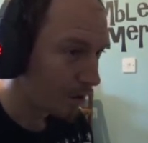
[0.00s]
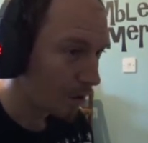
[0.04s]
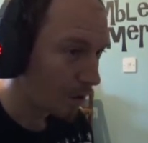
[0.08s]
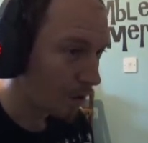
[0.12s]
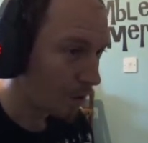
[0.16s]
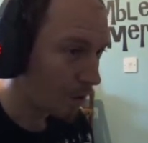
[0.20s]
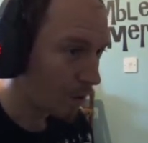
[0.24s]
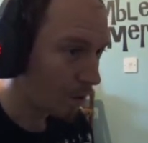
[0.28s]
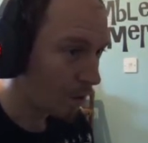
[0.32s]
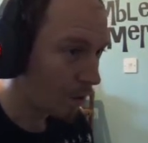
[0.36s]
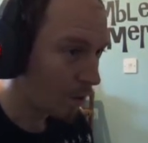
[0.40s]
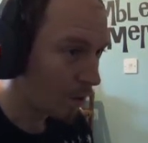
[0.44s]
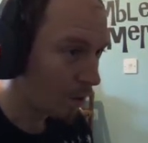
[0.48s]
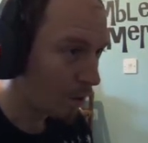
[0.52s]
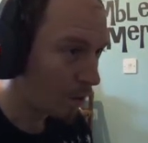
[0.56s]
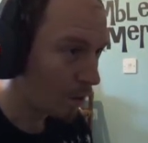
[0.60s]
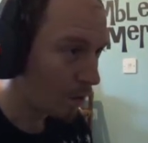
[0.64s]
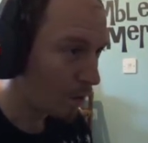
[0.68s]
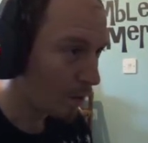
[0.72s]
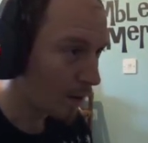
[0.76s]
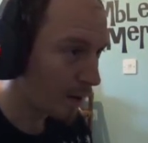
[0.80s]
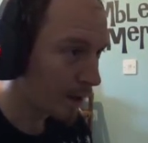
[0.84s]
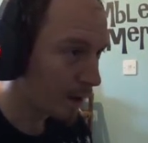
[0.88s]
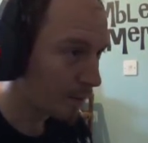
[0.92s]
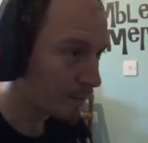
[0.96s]
all
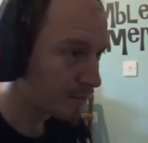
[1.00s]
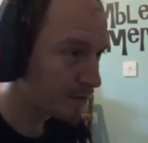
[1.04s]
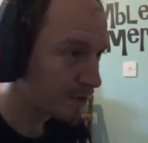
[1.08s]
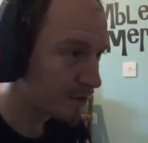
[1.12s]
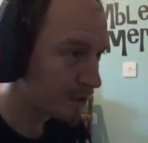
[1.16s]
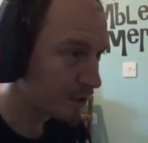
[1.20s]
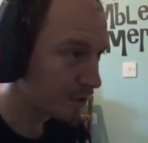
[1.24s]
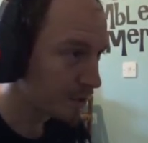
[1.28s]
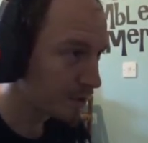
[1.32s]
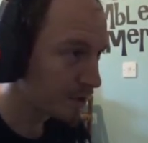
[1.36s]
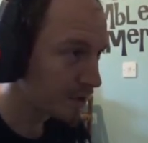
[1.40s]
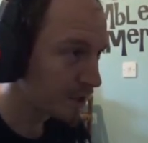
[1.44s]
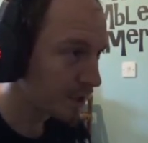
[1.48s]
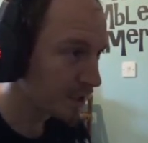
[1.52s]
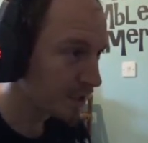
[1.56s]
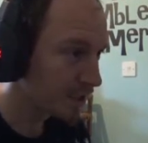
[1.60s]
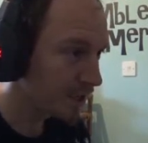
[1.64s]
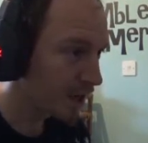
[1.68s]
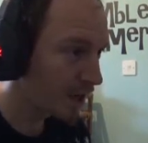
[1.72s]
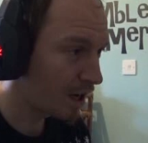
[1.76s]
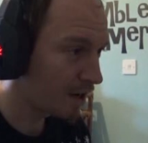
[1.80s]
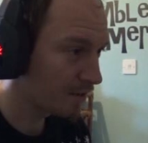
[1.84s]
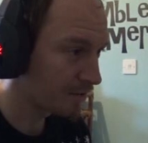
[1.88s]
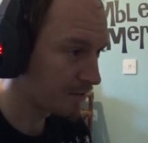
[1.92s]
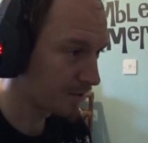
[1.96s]
the way up to
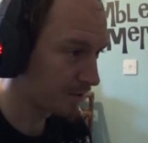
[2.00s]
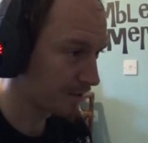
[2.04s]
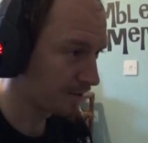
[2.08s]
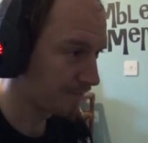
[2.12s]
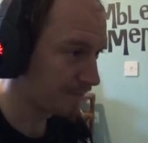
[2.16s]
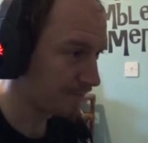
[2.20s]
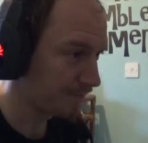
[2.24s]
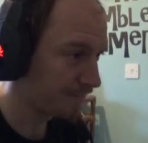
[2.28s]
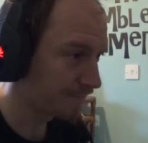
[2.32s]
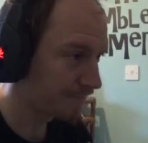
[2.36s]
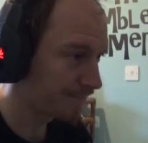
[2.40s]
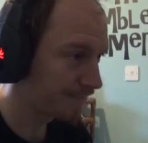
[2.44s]
Carnarvon,